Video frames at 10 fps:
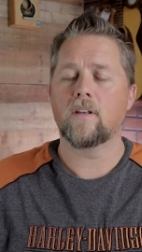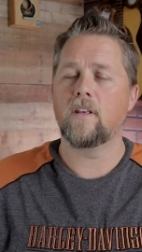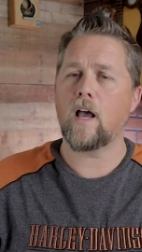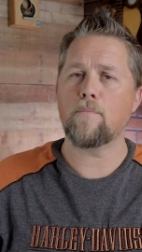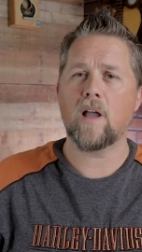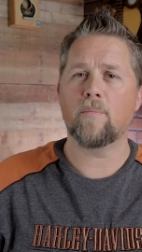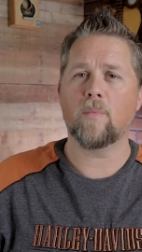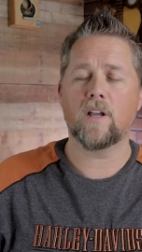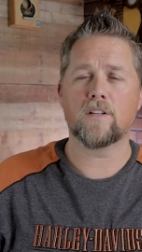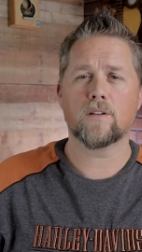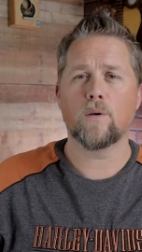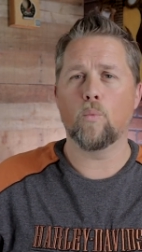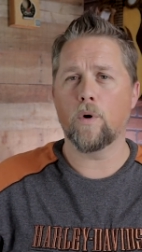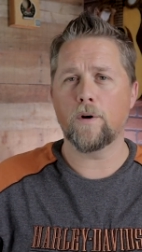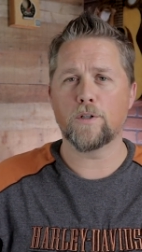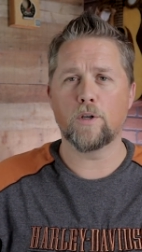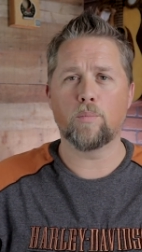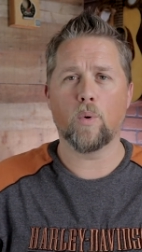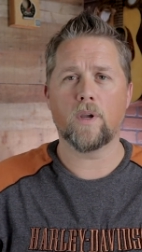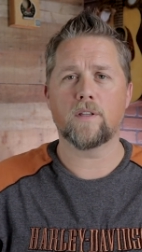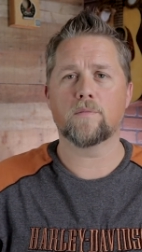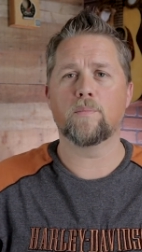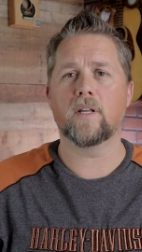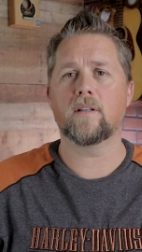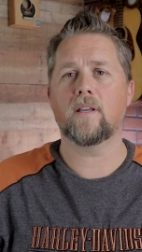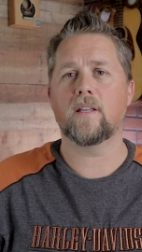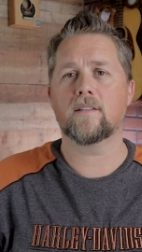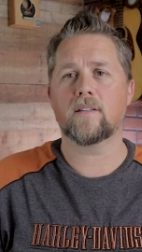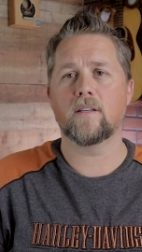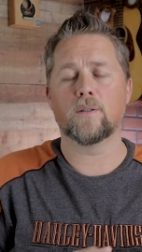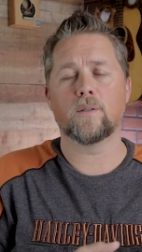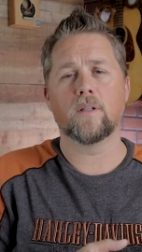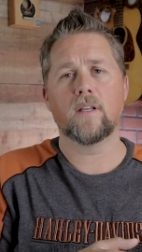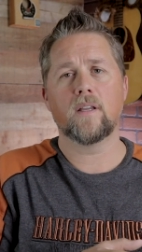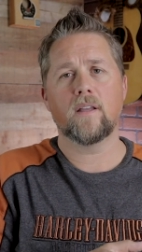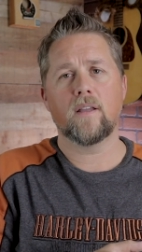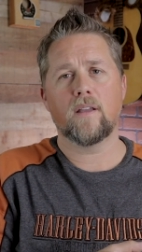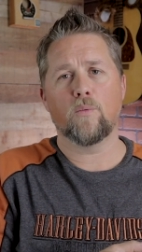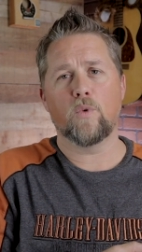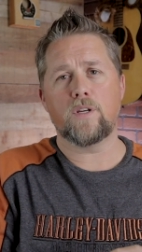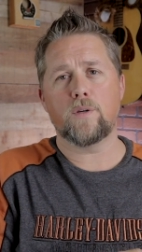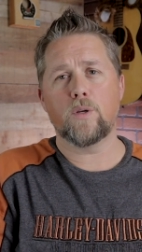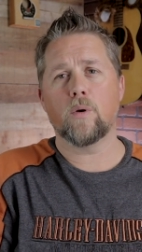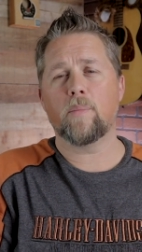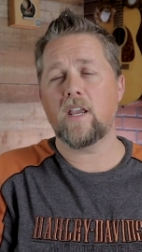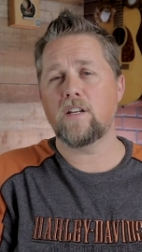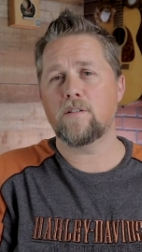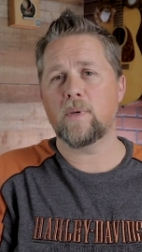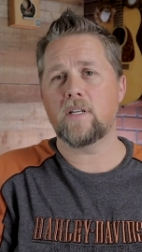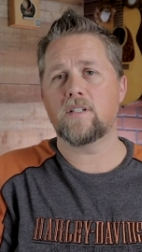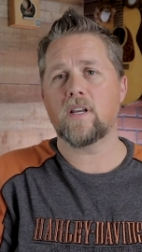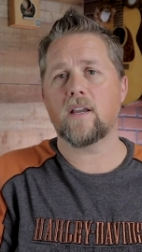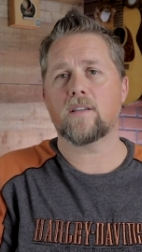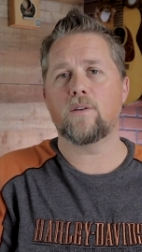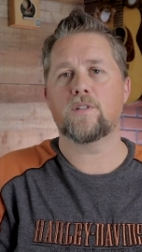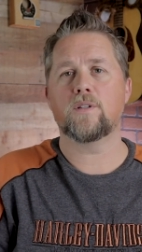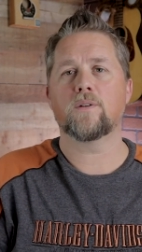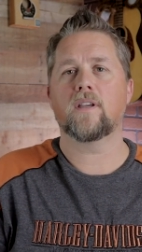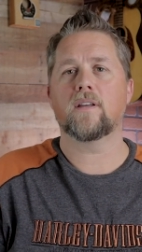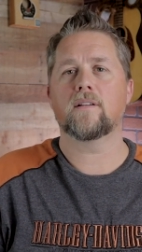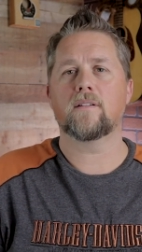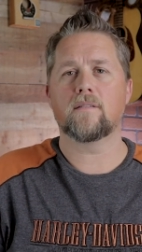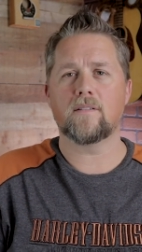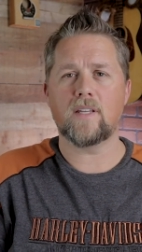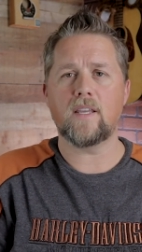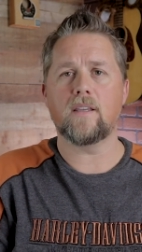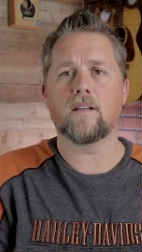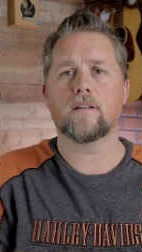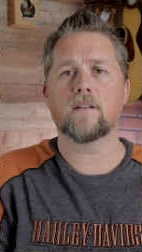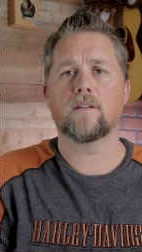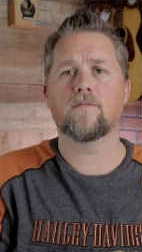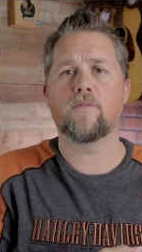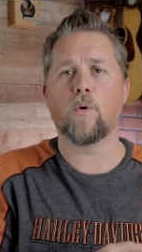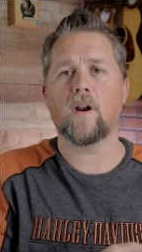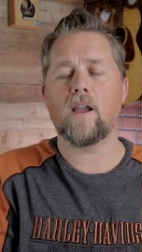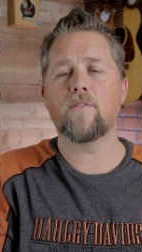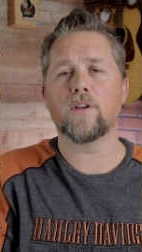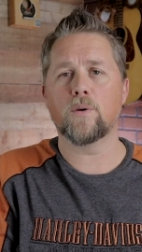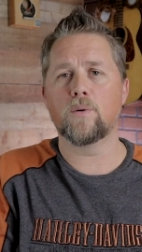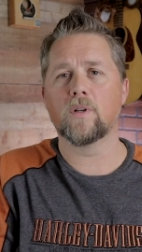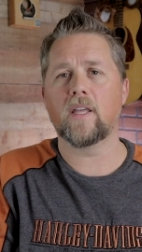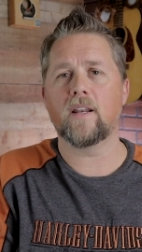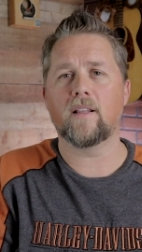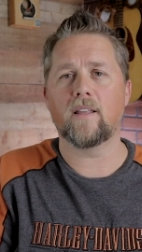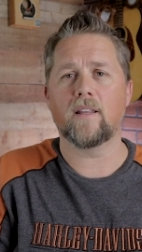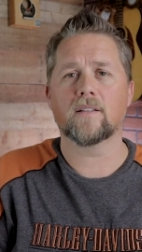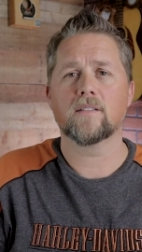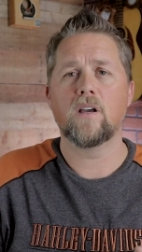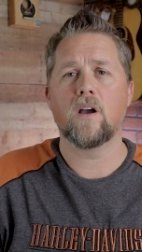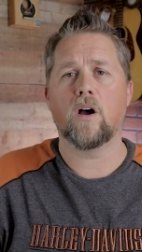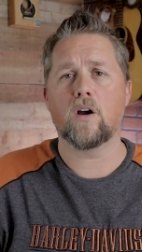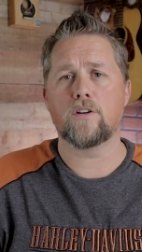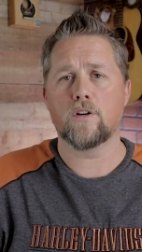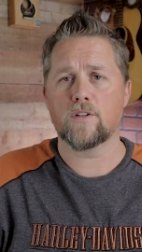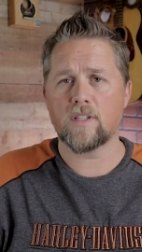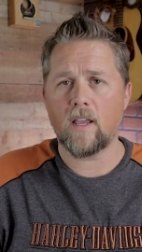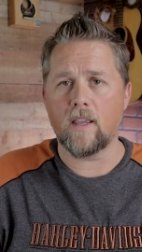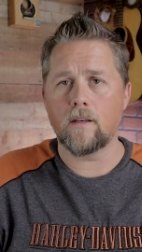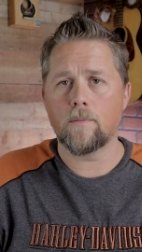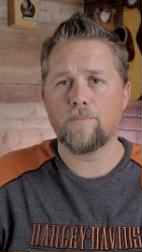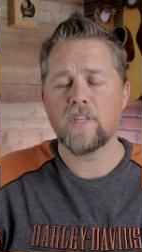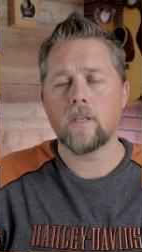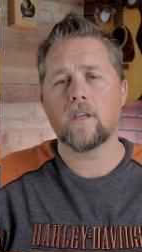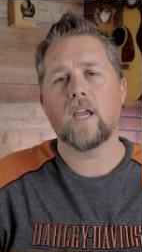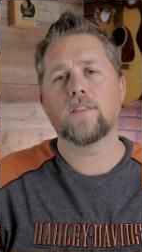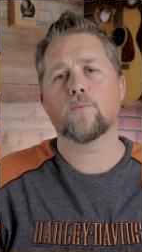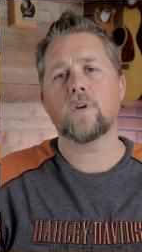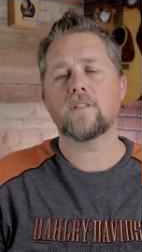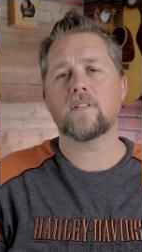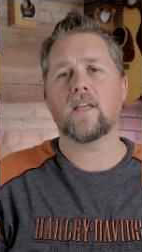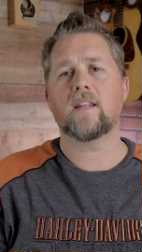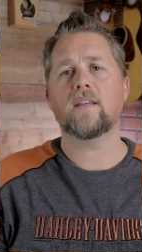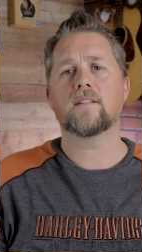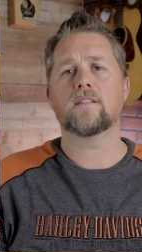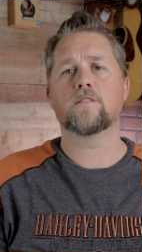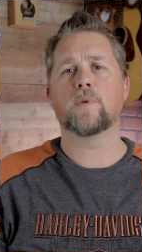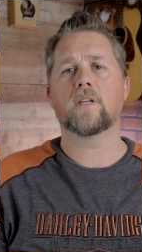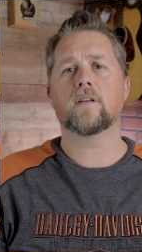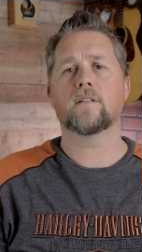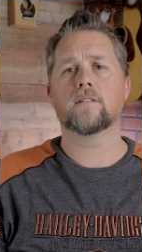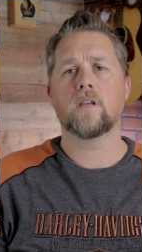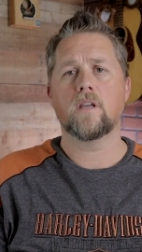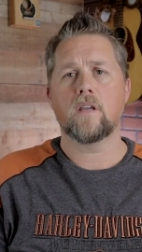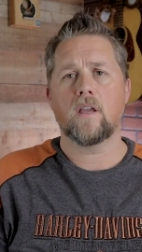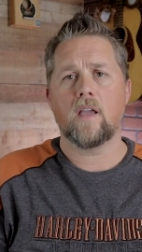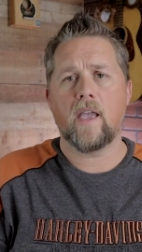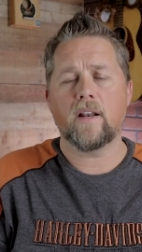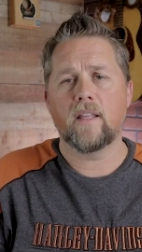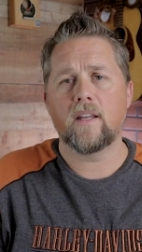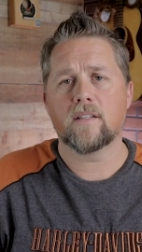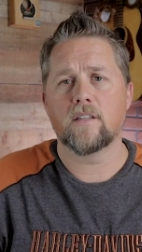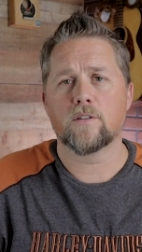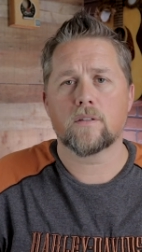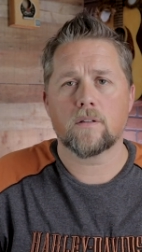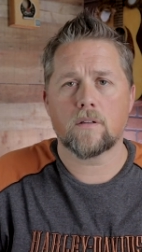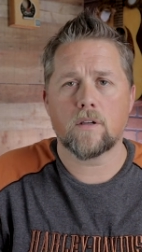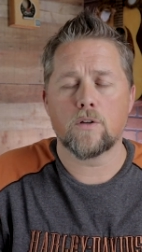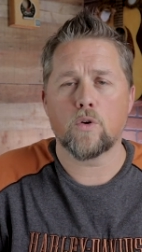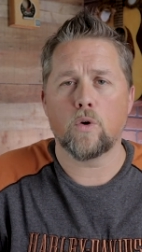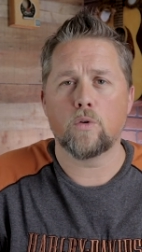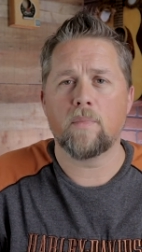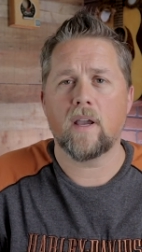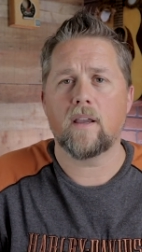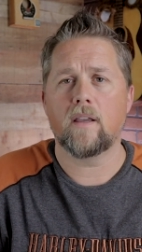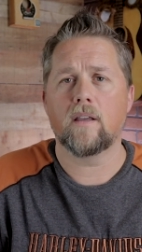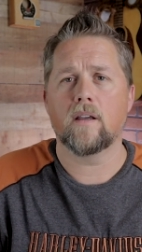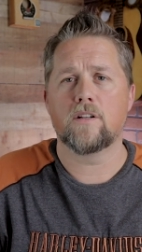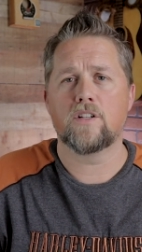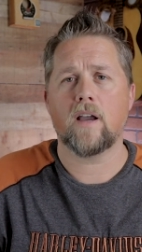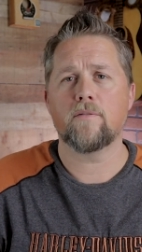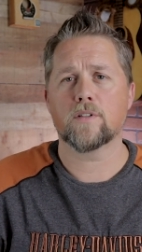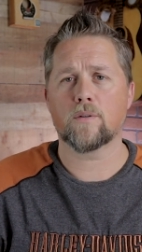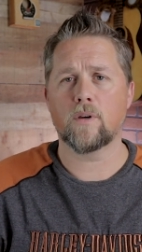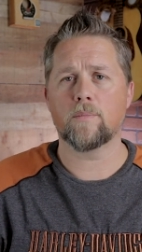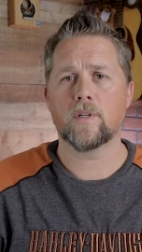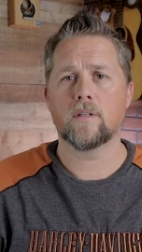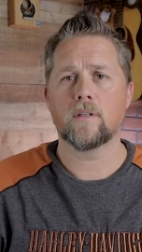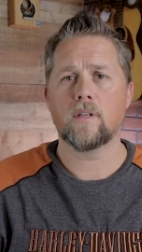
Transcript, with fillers: Not by much, one or two points, but it's still, when you do a page speed check, you still get dinged for having Google Analytics on your site. And the reason that is, is because analytics is controlled by a JavaScript.